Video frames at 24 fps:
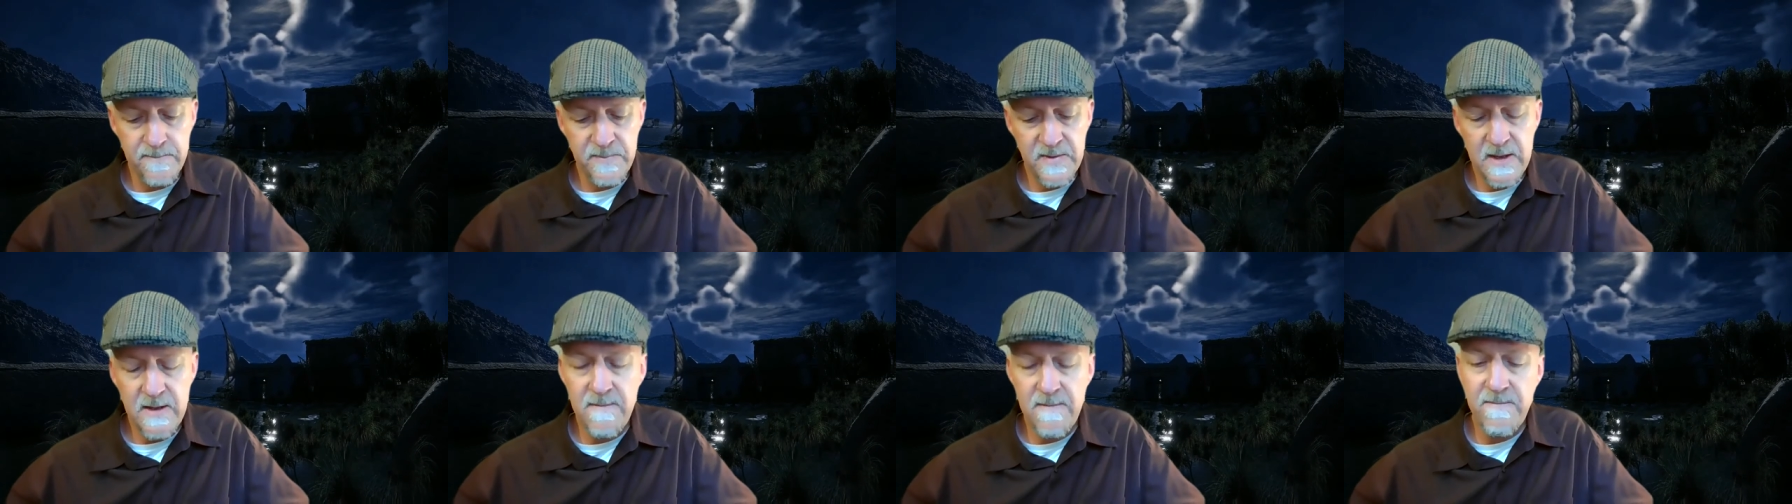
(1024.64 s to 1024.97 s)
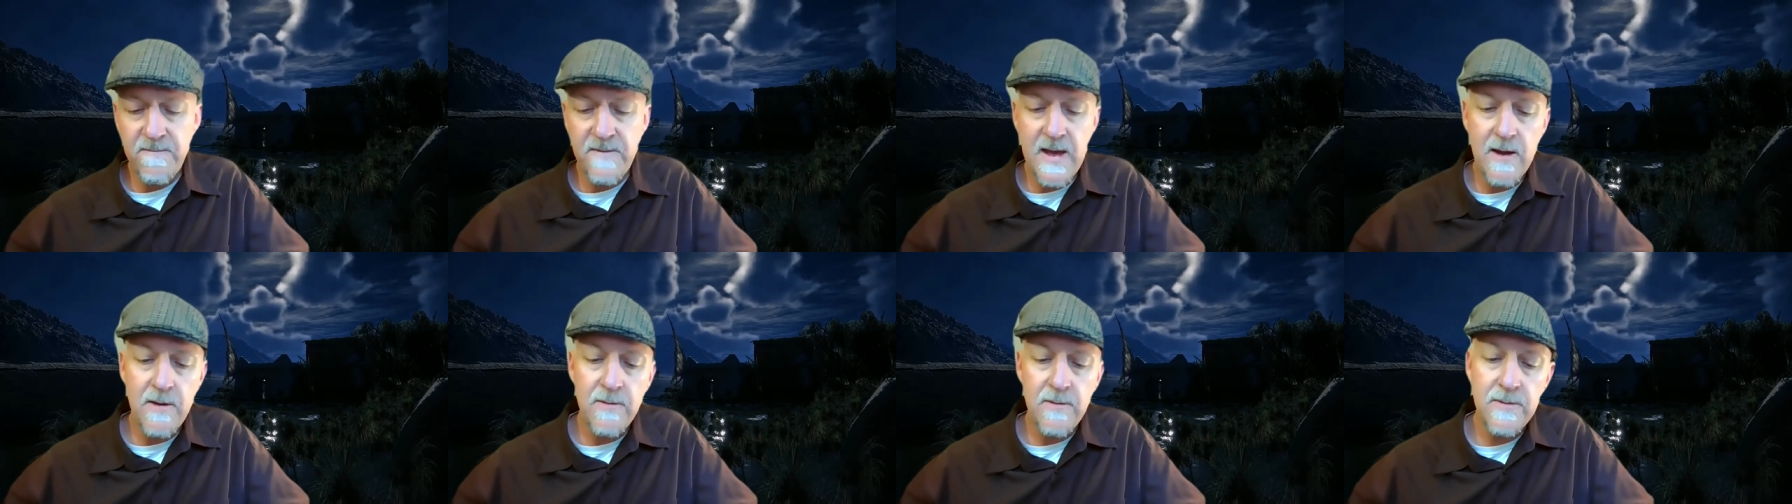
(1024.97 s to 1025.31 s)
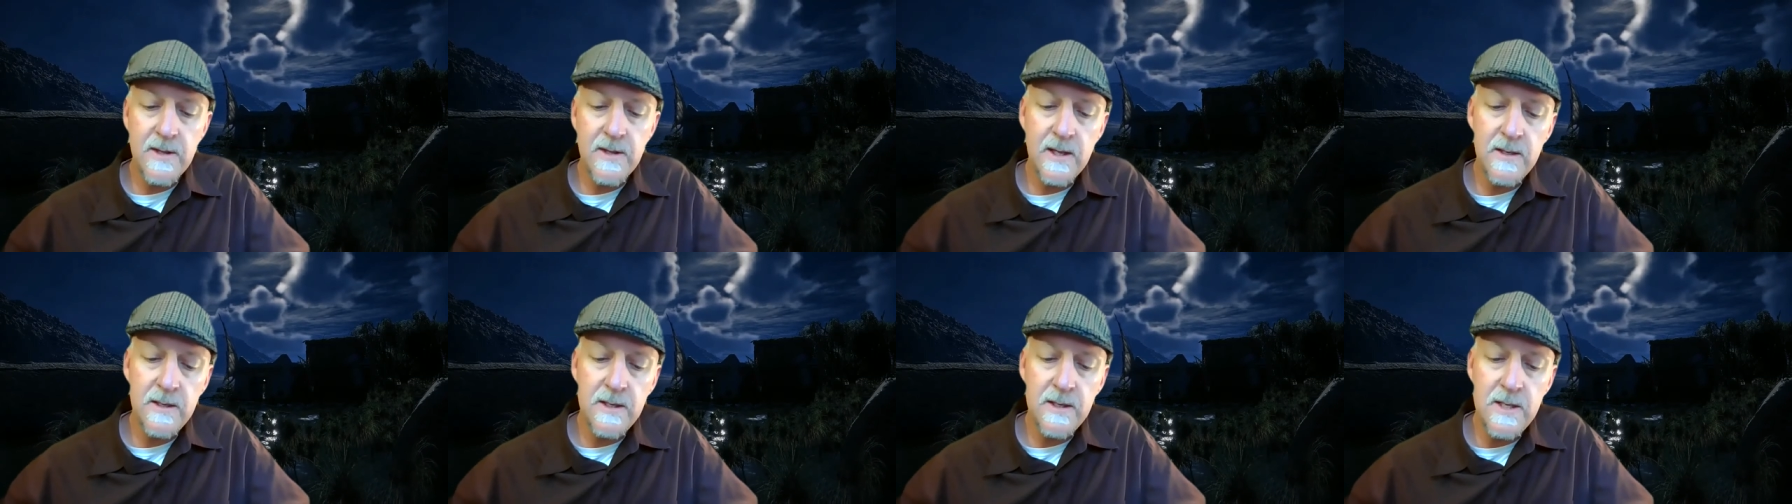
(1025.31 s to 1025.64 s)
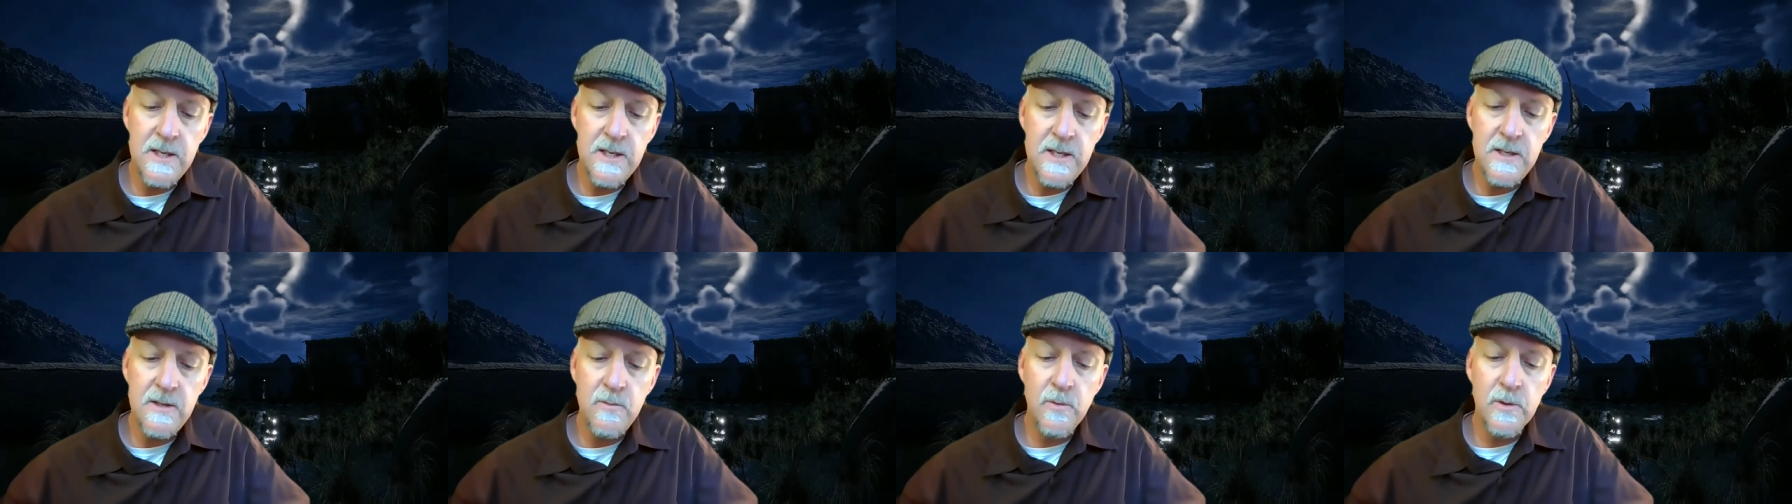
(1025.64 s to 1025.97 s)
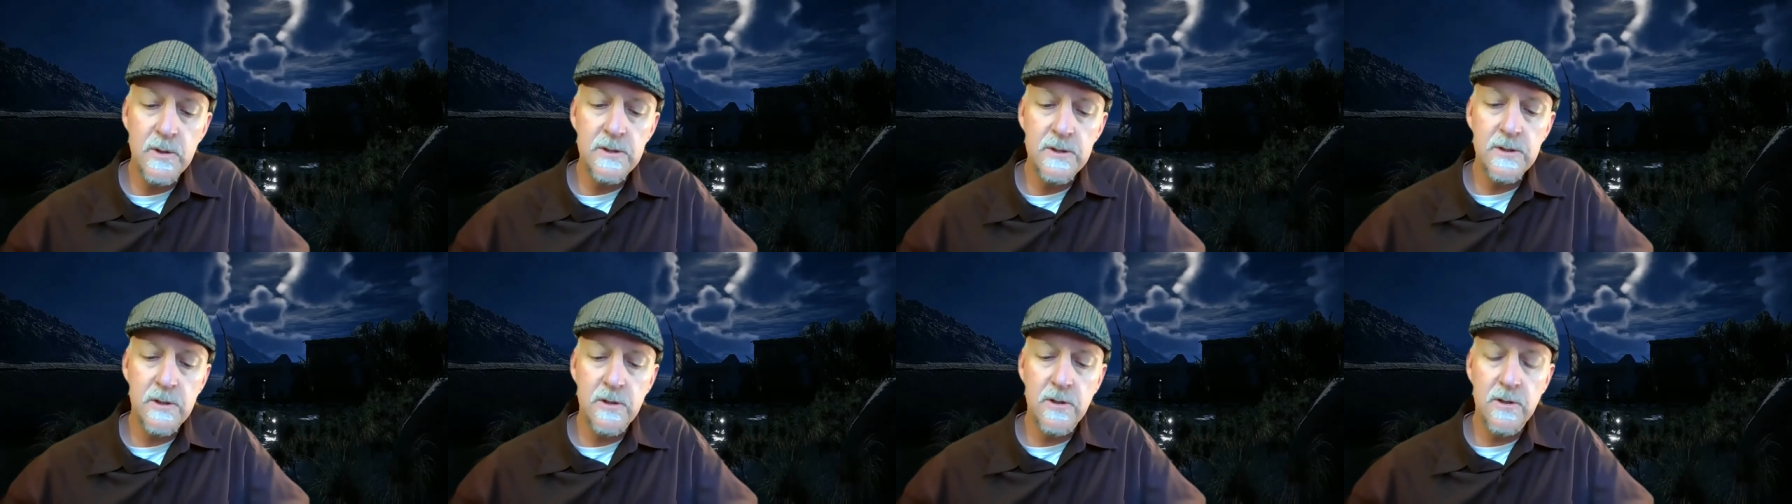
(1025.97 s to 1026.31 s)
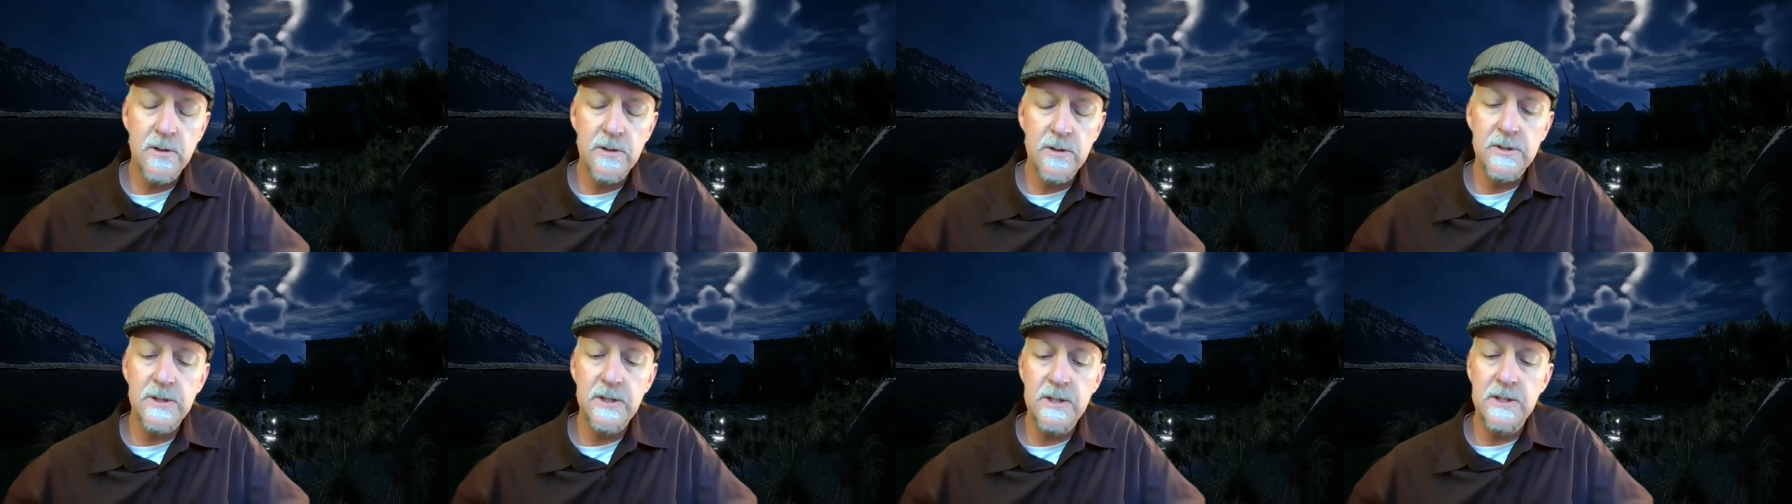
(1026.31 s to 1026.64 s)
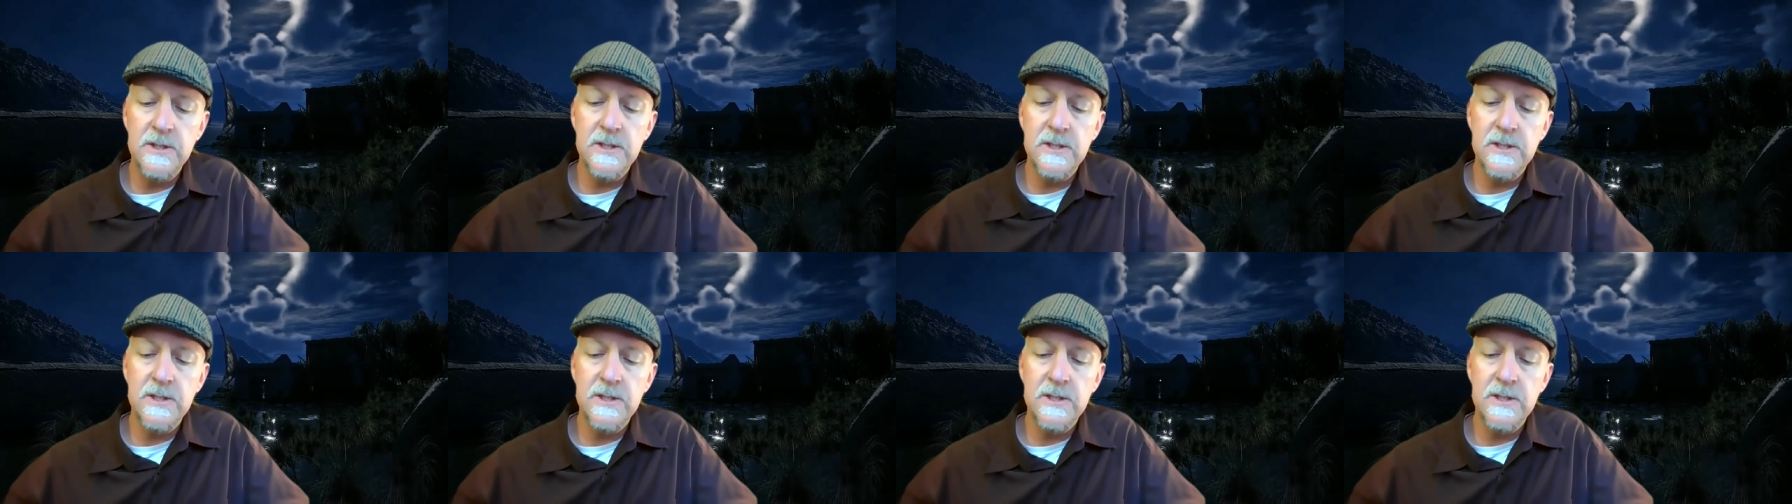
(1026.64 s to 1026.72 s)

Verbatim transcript: he found that he was cursing